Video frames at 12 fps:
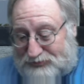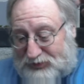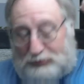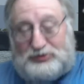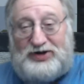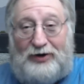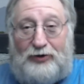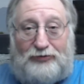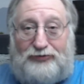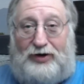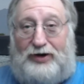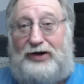
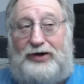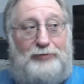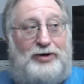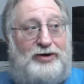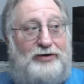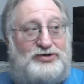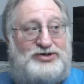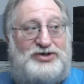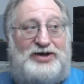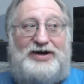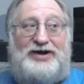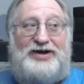terrifying. I mean, it was,
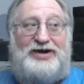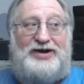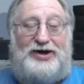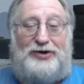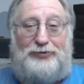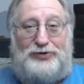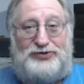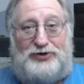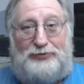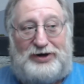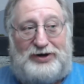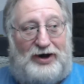oh
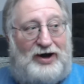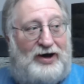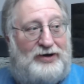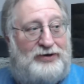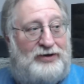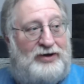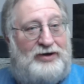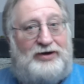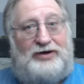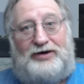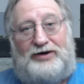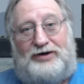my God,
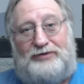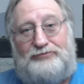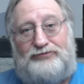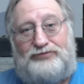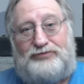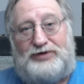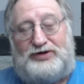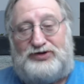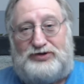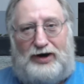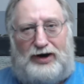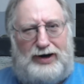is he
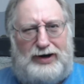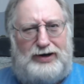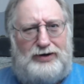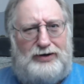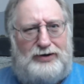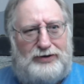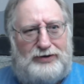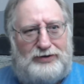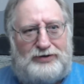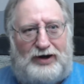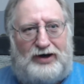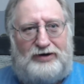dying?
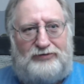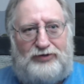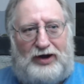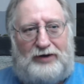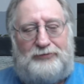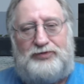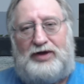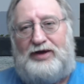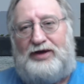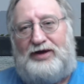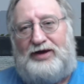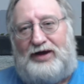Kind of thing.
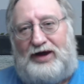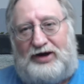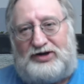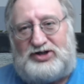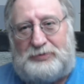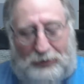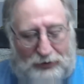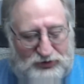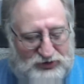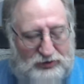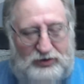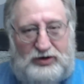And I suppose
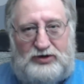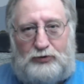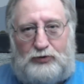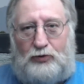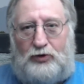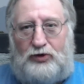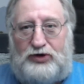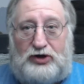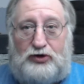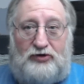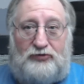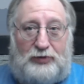in the real world he
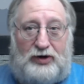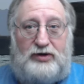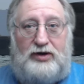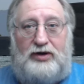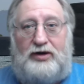could have been,